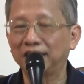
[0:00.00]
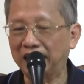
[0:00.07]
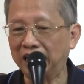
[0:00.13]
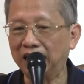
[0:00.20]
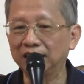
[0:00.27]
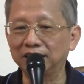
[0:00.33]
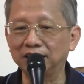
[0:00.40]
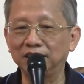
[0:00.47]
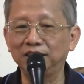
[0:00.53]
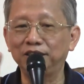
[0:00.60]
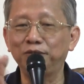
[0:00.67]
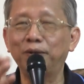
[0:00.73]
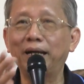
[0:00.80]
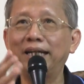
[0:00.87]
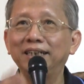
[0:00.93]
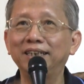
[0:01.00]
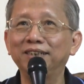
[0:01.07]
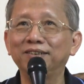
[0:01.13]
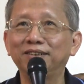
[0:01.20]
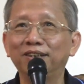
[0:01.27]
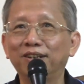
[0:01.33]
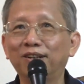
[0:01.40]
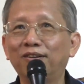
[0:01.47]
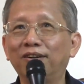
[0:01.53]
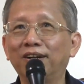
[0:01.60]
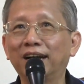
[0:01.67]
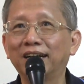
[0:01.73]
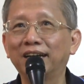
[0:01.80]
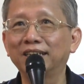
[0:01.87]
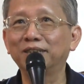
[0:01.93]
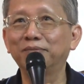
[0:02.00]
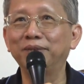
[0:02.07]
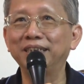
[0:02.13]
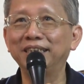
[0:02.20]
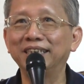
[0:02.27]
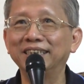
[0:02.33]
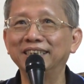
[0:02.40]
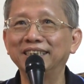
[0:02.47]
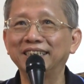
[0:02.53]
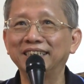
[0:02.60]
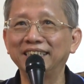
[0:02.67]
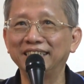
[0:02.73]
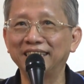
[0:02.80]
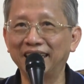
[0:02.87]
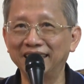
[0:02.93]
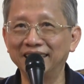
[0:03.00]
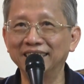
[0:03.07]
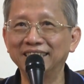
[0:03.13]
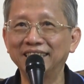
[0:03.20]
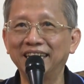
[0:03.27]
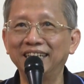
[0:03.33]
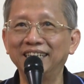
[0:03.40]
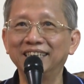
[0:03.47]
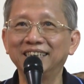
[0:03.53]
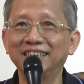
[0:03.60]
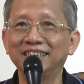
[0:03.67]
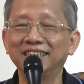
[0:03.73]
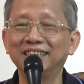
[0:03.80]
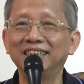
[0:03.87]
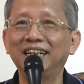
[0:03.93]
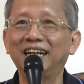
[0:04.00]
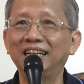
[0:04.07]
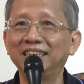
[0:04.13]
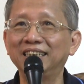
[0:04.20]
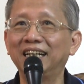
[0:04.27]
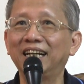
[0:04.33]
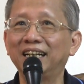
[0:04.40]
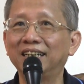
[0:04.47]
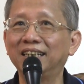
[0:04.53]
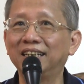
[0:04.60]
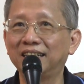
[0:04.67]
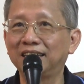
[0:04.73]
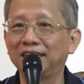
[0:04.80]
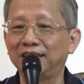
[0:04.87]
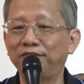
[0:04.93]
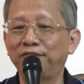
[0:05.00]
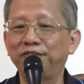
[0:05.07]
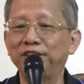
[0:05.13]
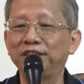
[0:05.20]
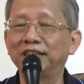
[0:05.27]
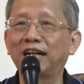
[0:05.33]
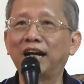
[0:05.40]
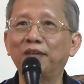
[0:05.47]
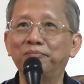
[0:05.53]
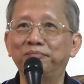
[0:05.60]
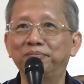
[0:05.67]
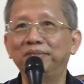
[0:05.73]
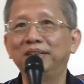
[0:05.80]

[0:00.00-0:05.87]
Actually you went into the correct experience, really understanding, and yet the fear comes.